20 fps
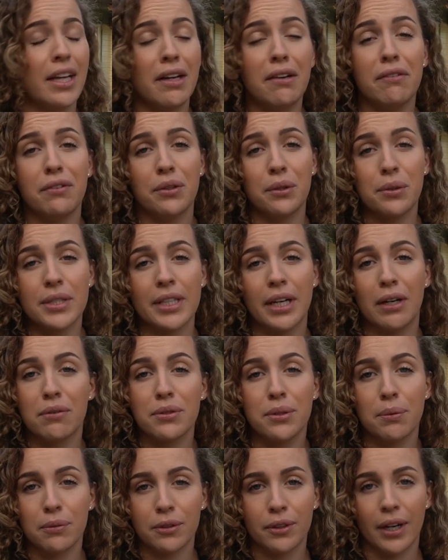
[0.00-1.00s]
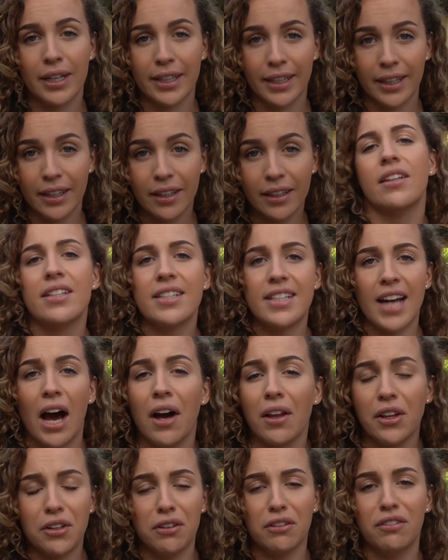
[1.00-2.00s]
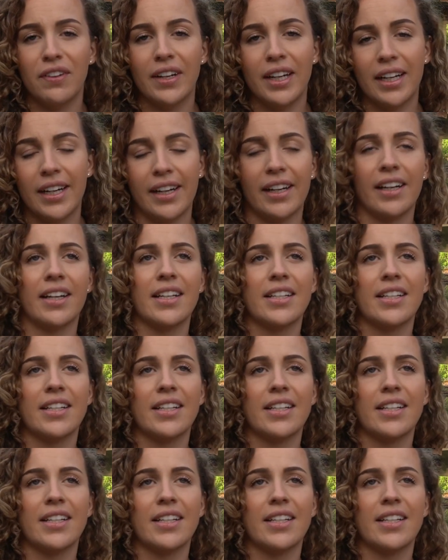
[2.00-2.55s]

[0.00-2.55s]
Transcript: give yourself some credit. The doubt that you're feeling